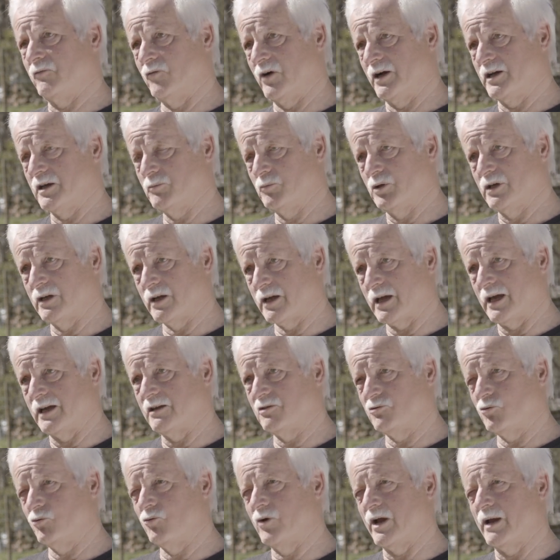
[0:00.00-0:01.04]
vitamin
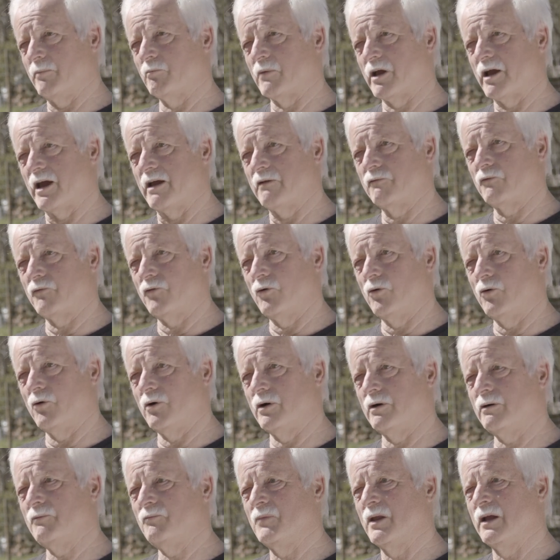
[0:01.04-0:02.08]
K2,
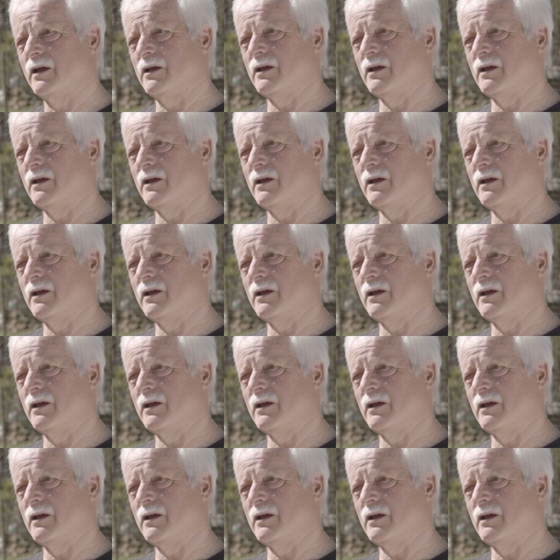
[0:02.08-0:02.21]
MK4